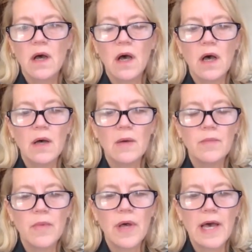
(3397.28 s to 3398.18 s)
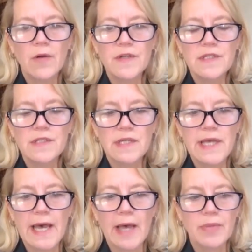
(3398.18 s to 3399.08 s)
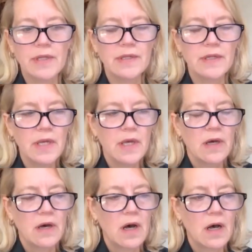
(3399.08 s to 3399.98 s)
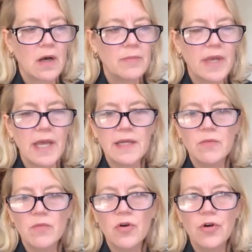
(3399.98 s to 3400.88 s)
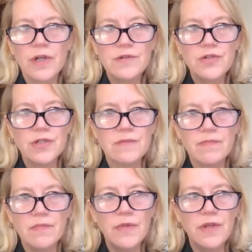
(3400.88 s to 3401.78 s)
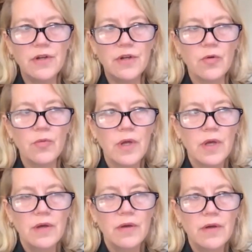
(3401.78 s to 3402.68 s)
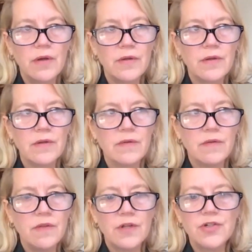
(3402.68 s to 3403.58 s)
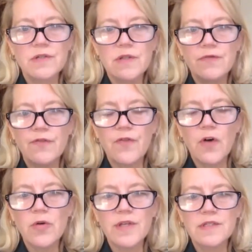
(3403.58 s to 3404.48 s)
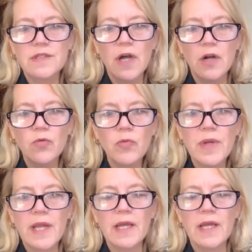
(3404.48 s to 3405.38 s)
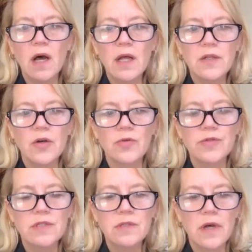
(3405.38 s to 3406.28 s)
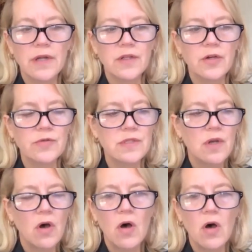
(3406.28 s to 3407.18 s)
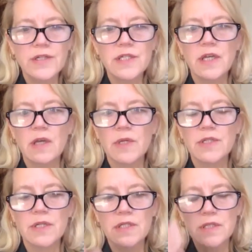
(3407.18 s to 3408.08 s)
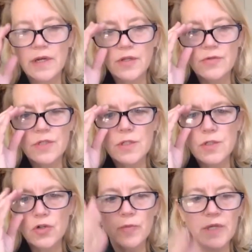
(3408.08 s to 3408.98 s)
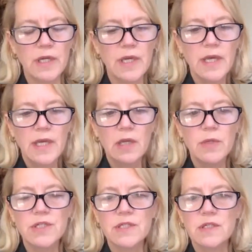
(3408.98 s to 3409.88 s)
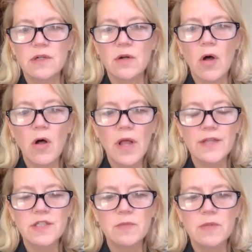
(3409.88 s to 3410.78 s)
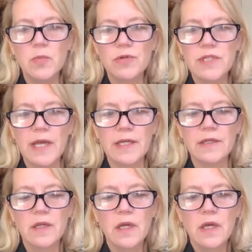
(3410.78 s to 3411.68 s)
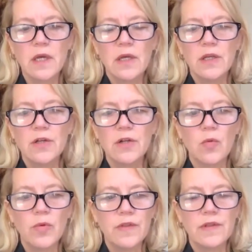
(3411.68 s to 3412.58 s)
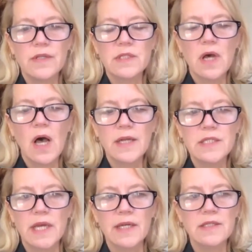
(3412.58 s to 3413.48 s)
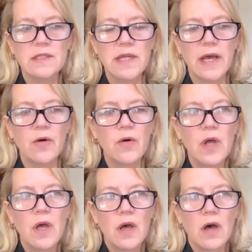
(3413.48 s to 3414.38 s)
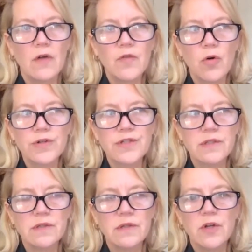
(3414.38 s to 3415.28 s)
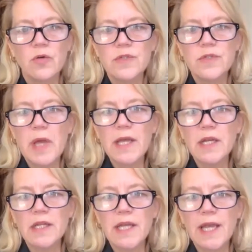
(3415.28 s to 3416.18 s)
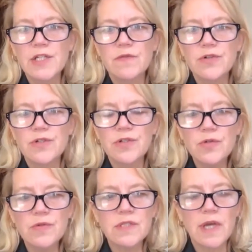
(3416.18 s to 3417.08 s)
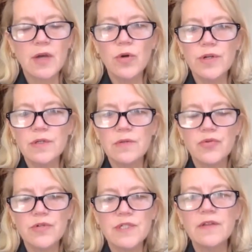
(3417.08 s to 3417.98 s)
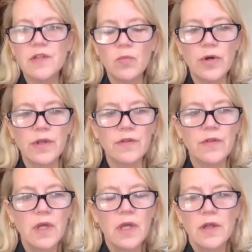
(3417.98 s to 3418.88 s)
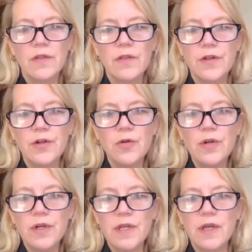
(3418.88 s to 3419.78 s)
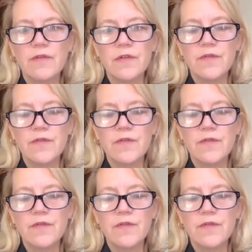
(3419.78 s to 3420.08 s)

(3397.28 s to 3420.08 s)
um, how these things happen, um, and it could just you know they'll just that the focus will kind of ruminate on those on those haunting images on those disturbing images and it all has to be presented you know within this context now of course you know depending on the age of your students i wouldn't present them with the nudity of the